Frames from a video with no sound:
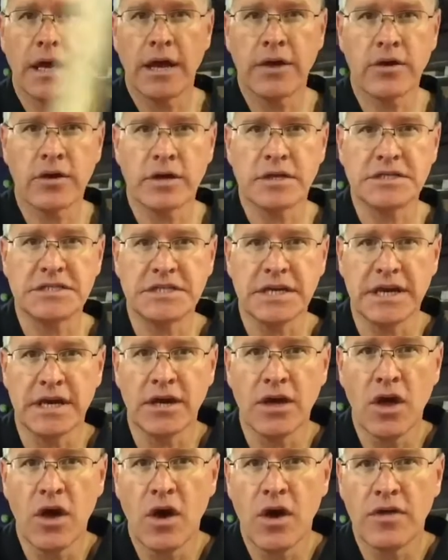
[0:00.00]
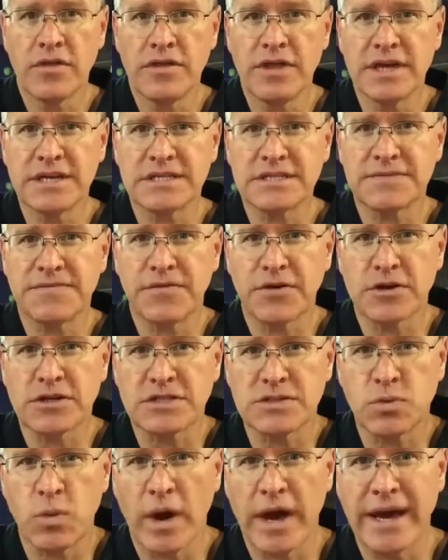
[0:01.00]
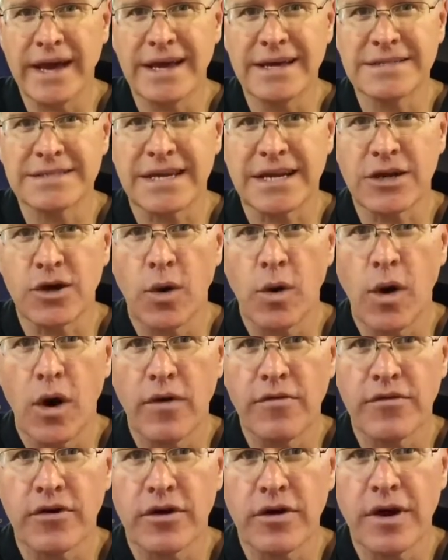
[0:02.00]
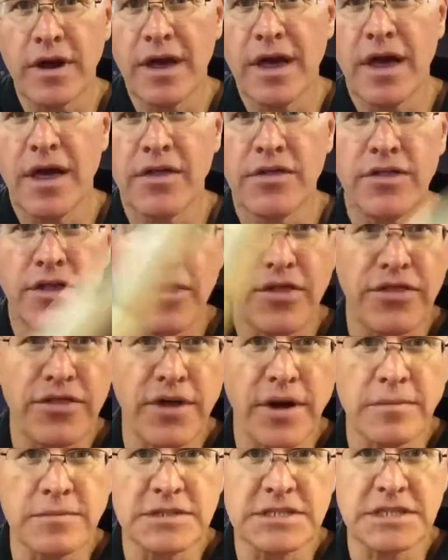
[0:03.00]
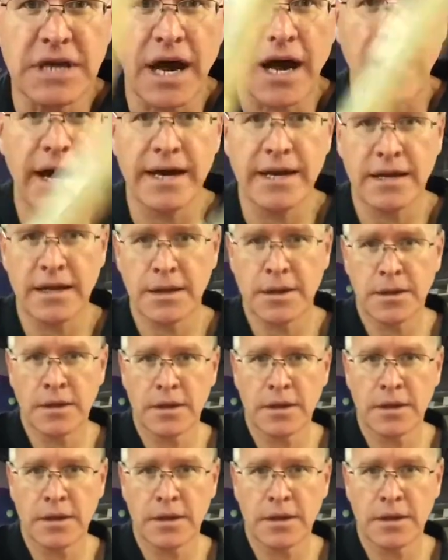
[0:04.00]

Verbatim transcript: And you're gonna see this first way is gonna go over the thumb side,